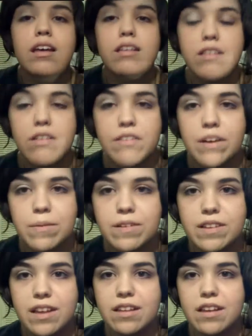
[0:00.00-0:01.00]
is to
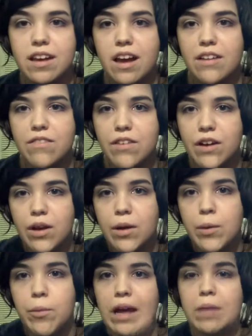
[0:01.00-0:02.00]
represent the kind of
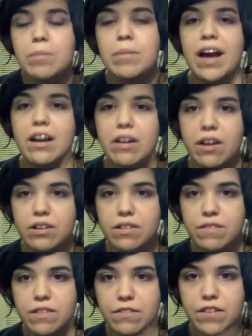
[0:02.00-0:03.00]
white
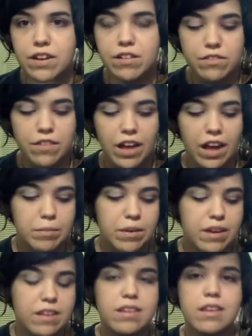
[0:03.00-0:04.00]
background of the Finnish flag,
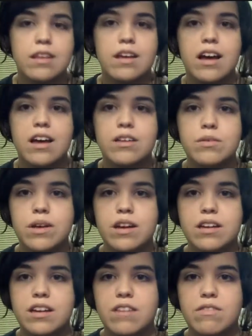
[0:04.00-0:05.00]
because to the eyes we're
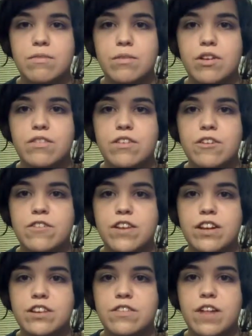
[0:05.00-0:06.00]
going to give more of a
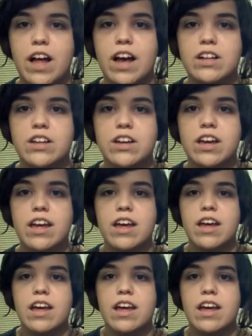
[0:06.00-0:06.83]
Finnish flag look.